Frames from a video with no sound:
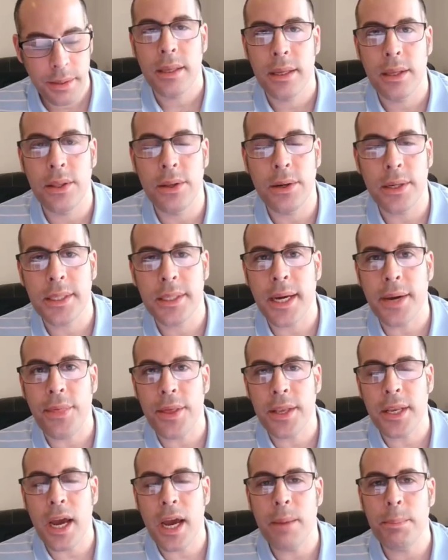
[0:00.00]
It looks like
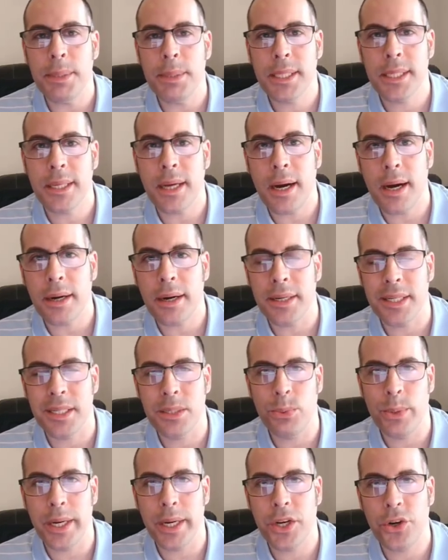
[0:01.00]
the type of stock a
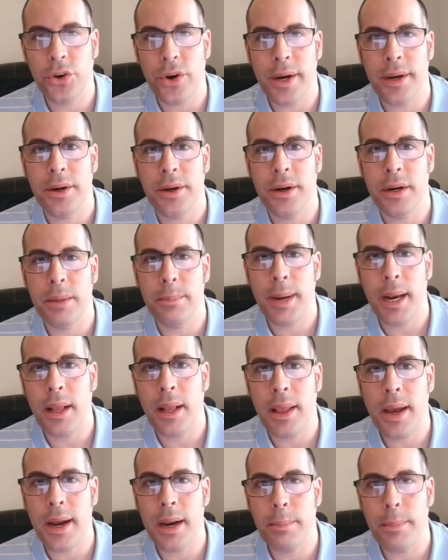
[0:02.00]
swing trader could have made a
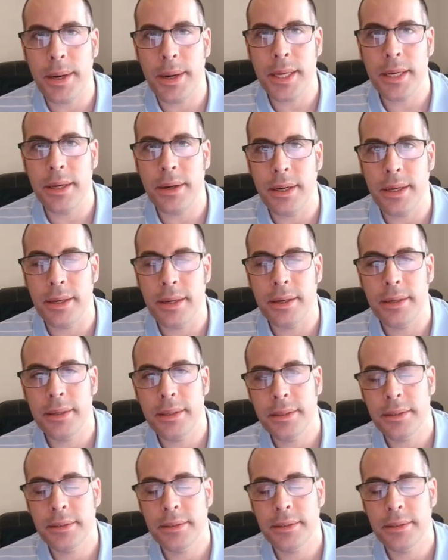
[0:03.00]
lot of money on